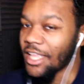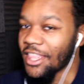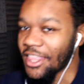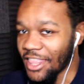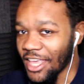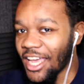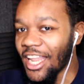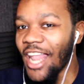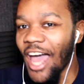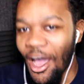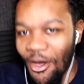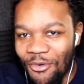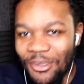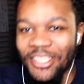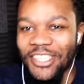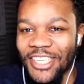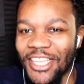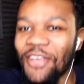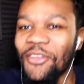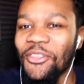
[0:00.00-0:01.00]
The clock
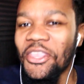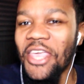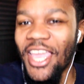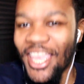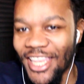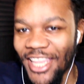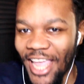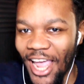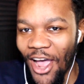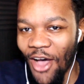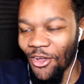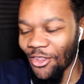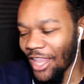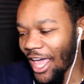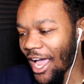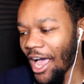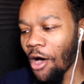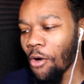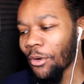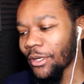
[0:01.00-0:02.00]
was still ticking down.
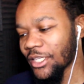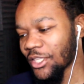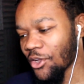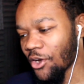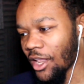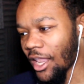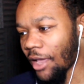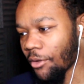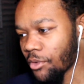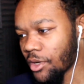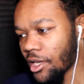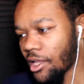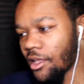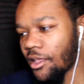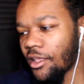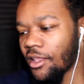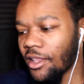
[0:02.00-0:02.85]
Like I always thought, like when.